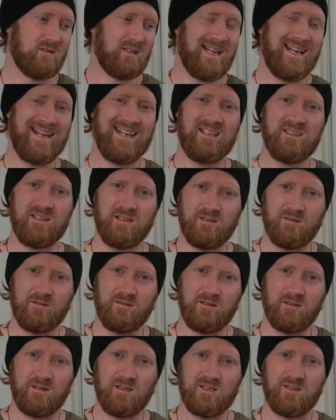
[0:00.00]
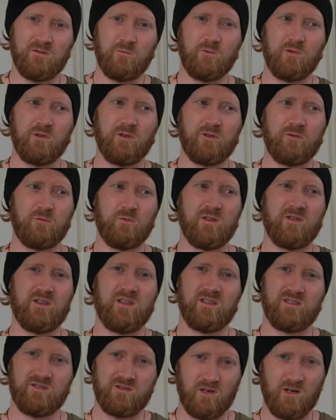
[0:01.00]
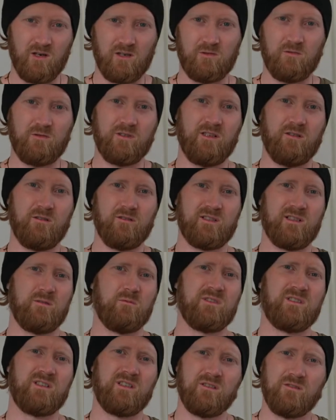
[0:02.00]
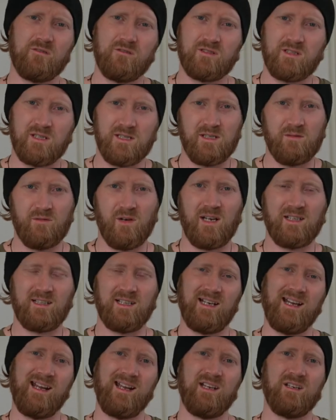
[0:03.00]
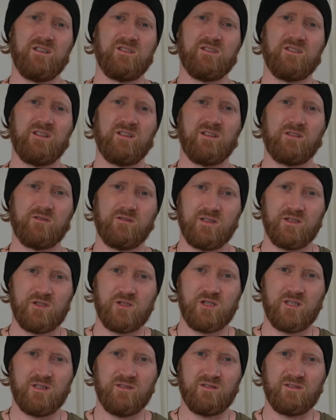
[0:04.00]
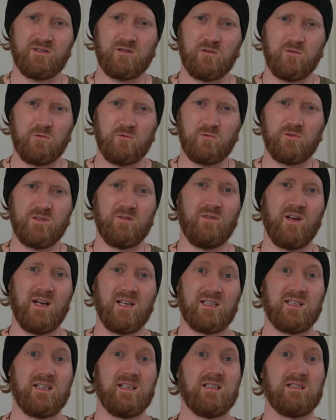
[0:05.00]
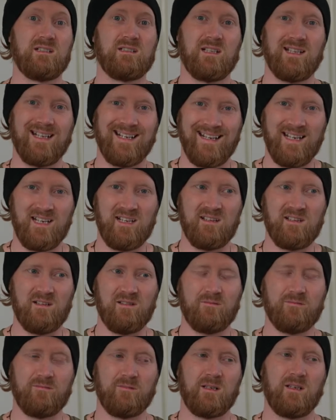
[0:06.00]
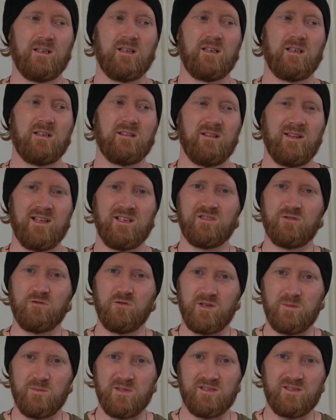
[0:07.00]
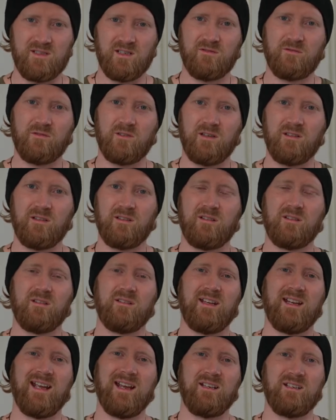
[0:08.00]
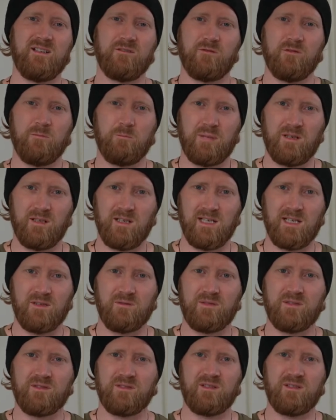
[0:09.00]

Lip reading: Heathen is a word with historical use. It was used in the Viking Age, that the Christians called the Vikings heathen. That they saw them as different, they had different beliefs,